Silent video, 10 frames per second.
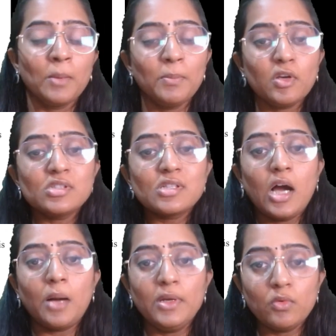because
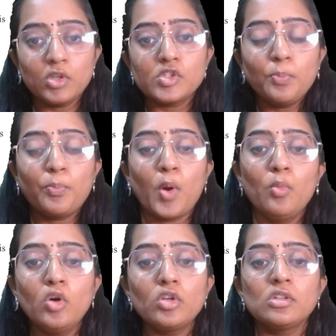government wants to
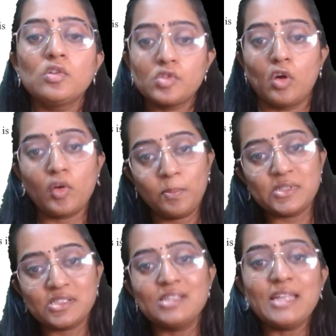promote those sort of
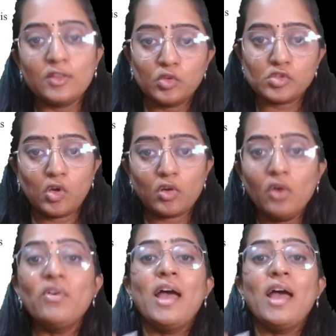business and those sort of